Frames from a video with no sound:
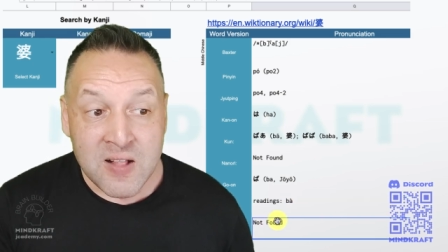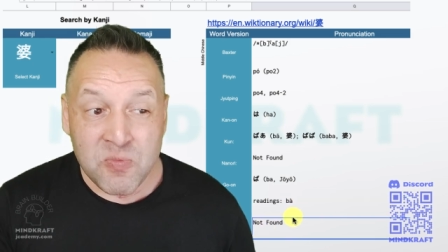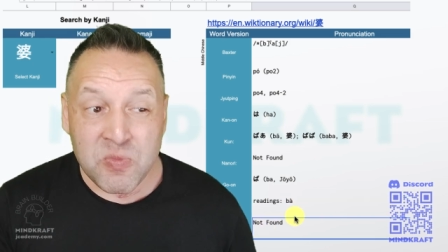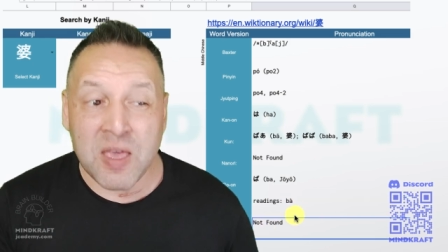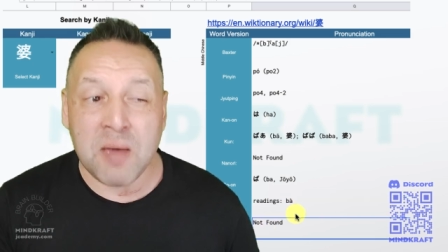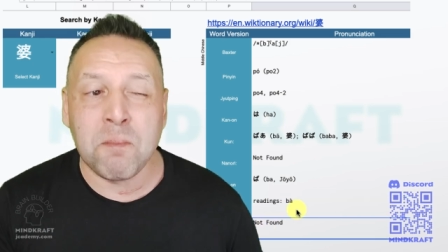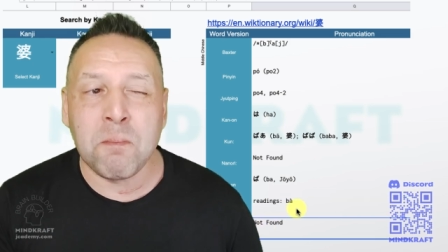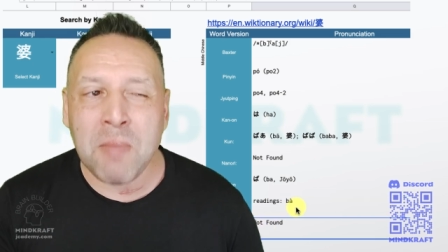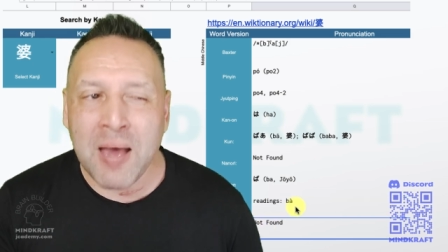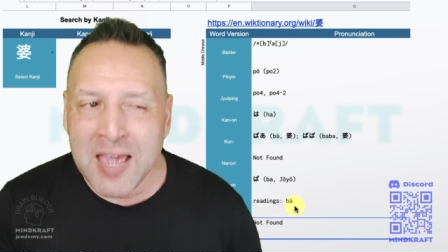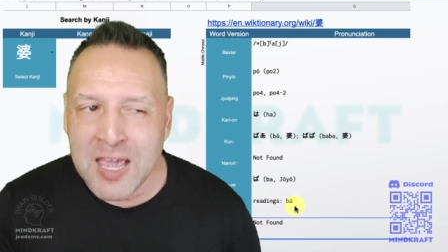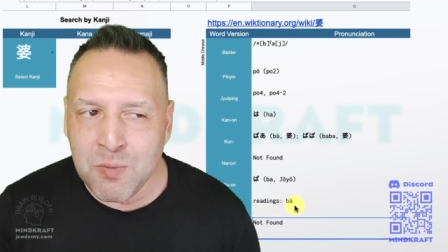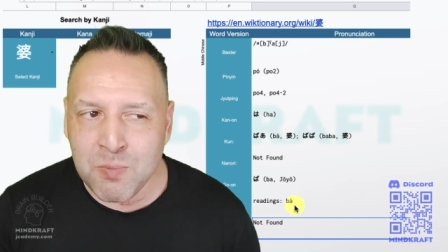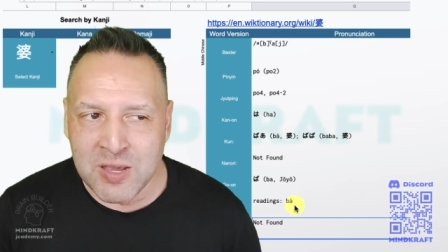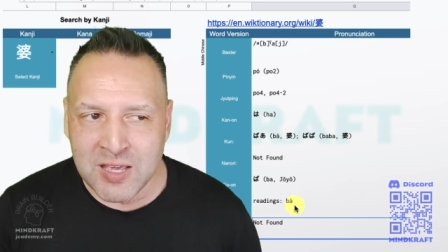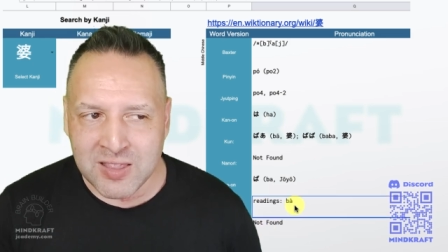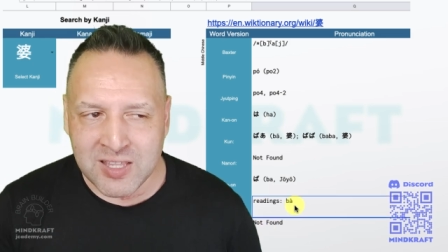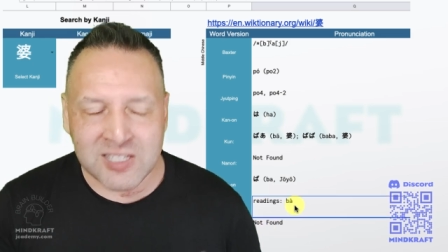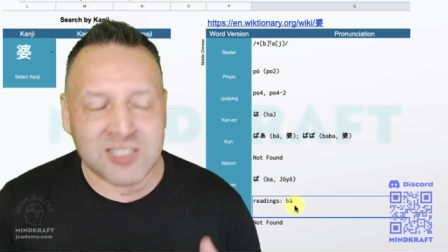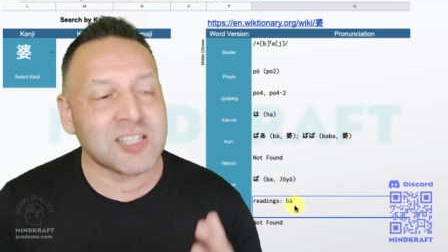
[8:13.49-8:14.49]
There
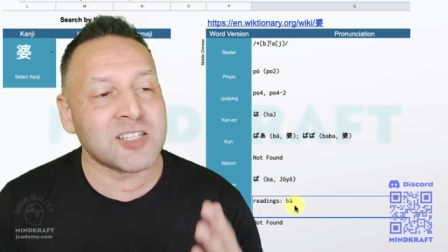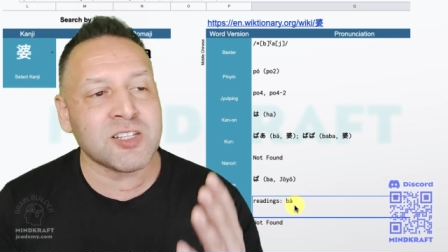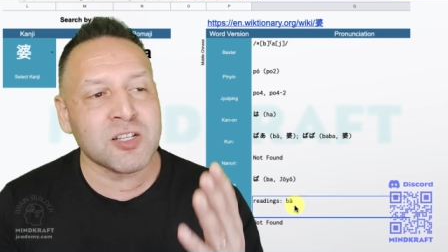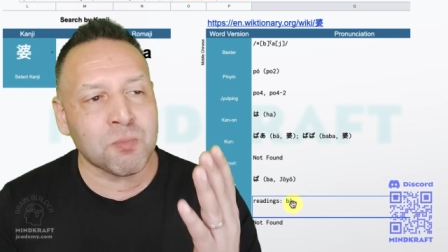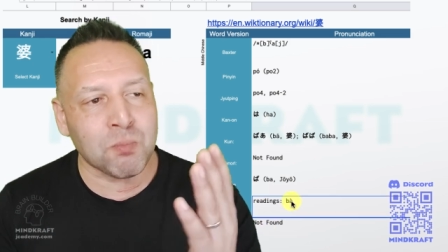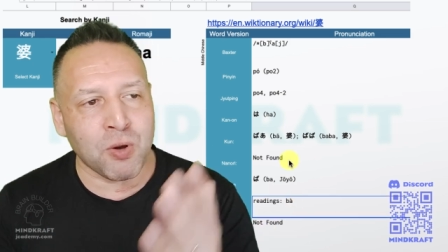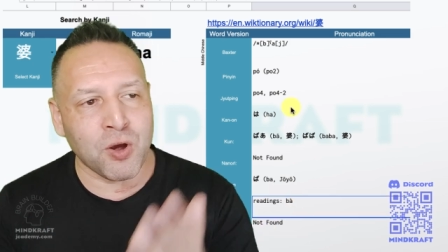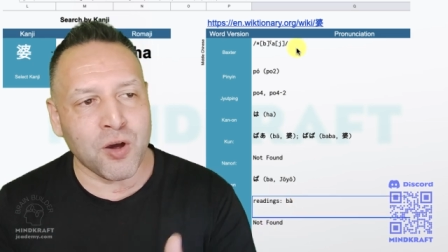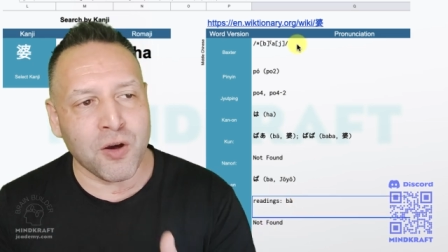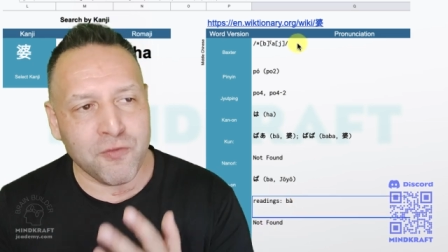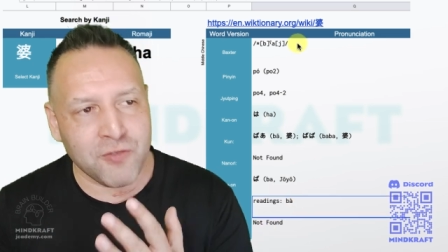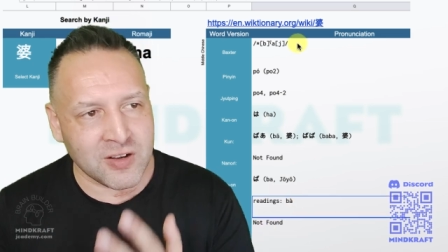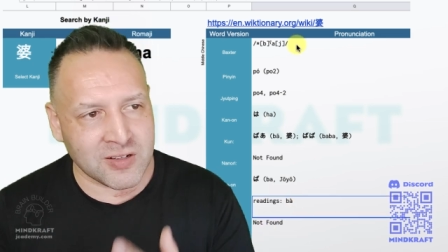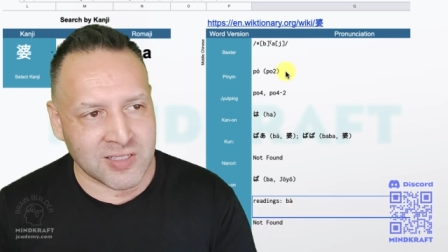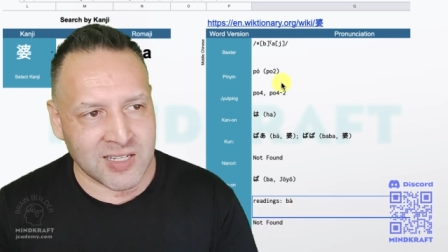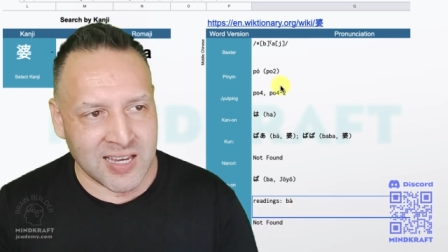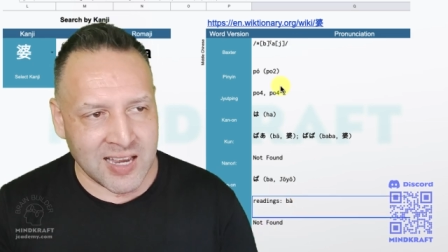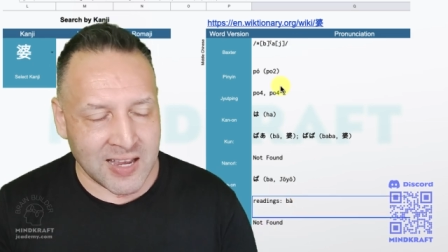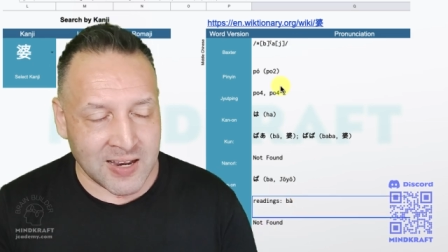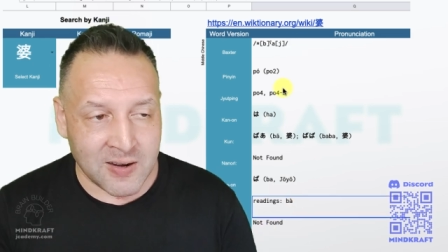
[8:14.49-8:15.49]
maybe this isn't
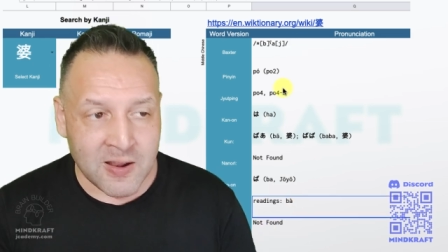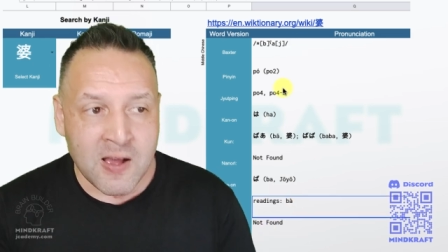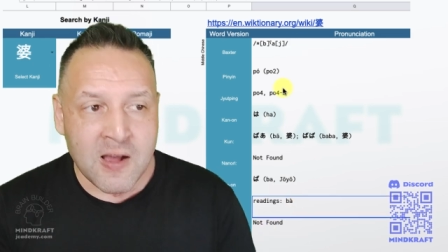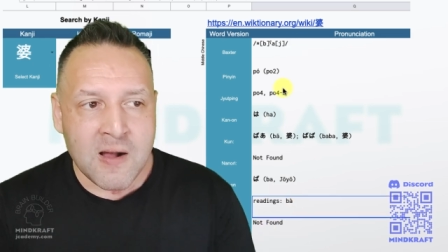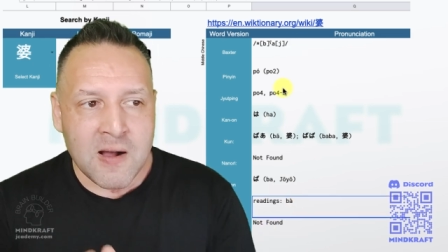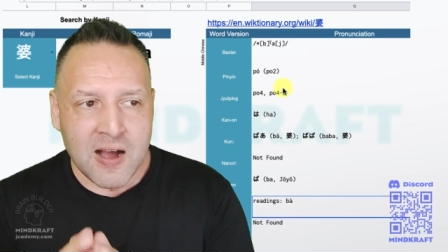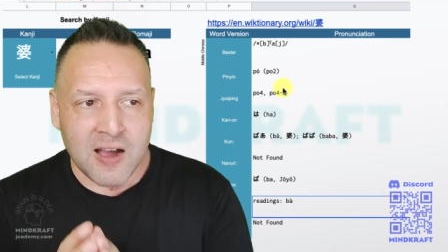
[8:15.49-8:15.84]
perfect again.